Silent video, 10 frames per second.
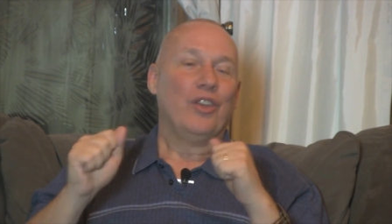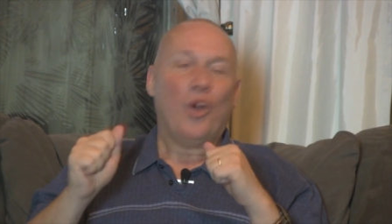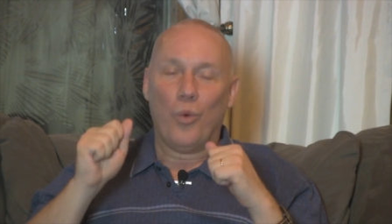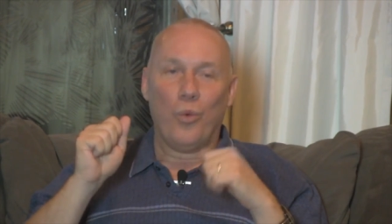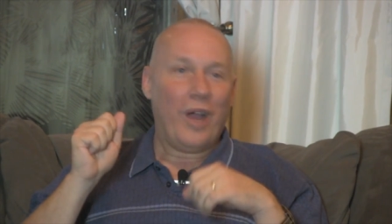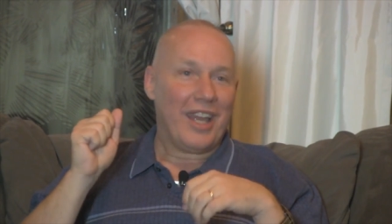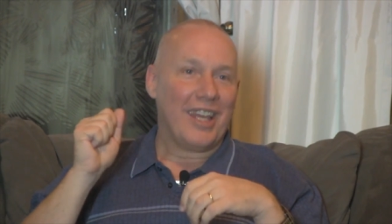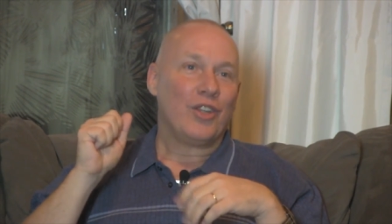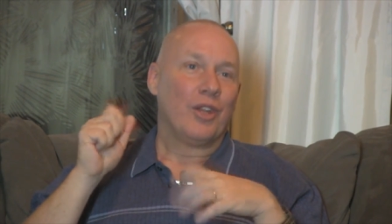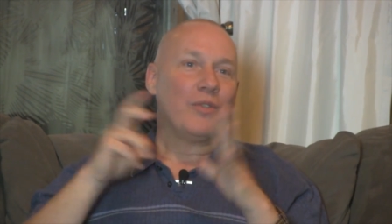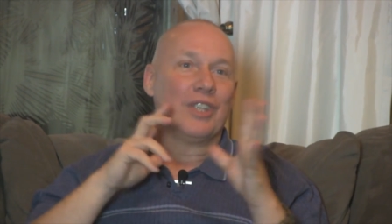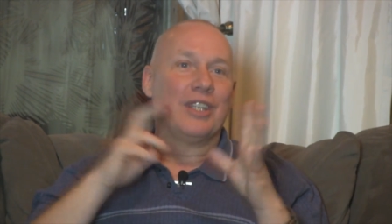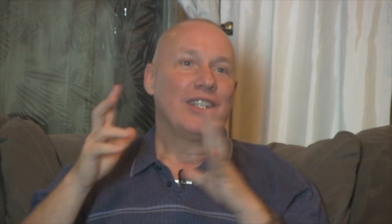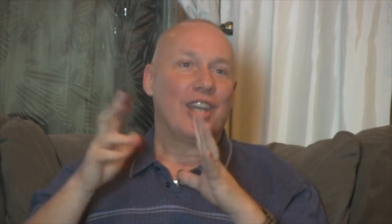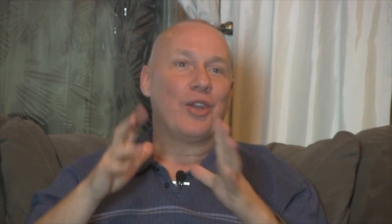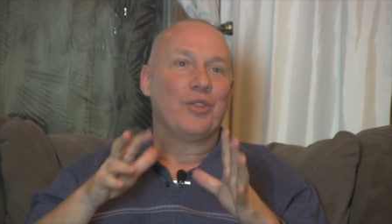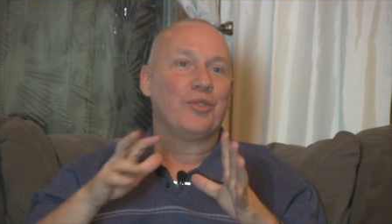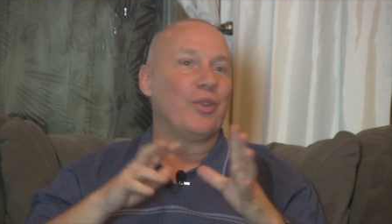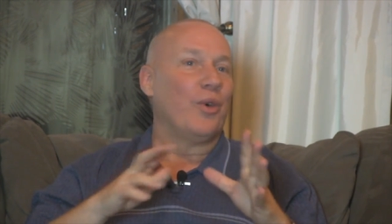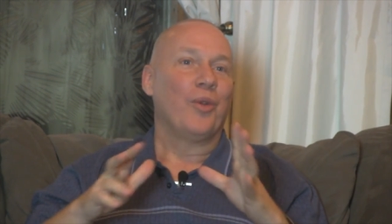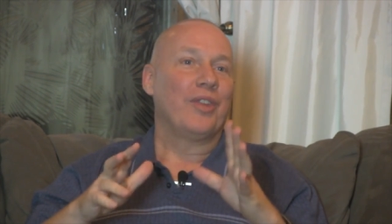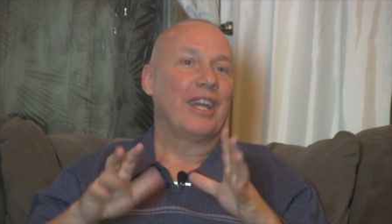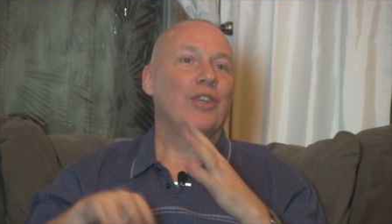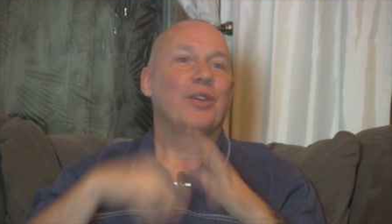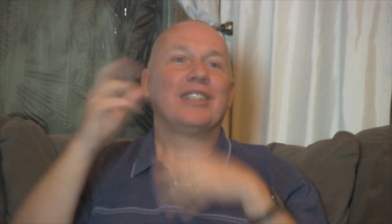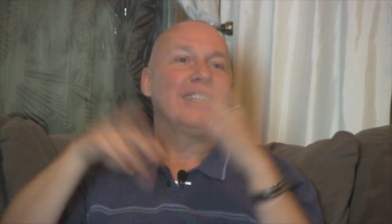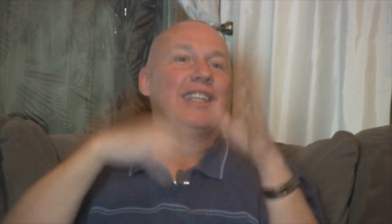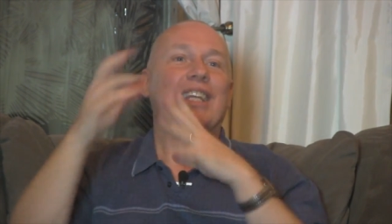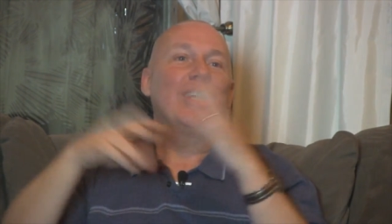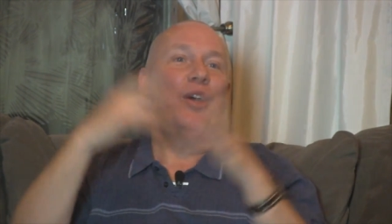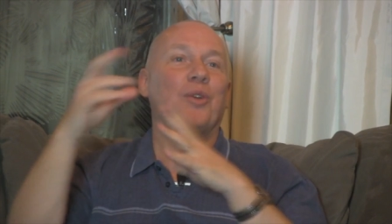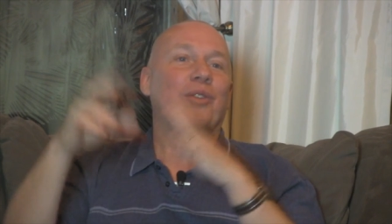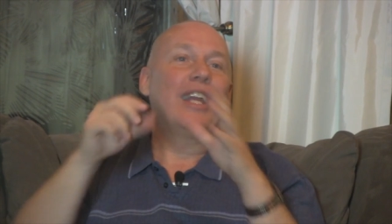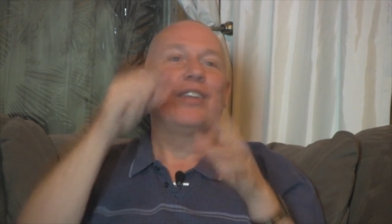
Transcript: No way. You know, he goes through the whole thing. You can see the ego.